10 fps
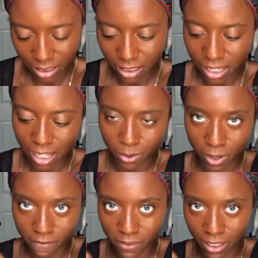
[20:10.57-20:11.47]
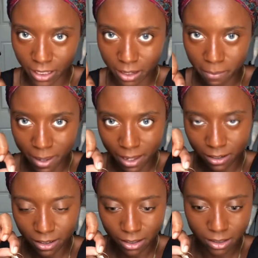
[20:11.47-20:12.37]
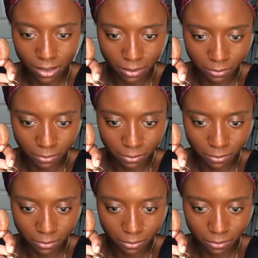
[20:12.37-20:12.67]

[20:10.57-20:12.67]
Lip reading: that's what I feel like it matches.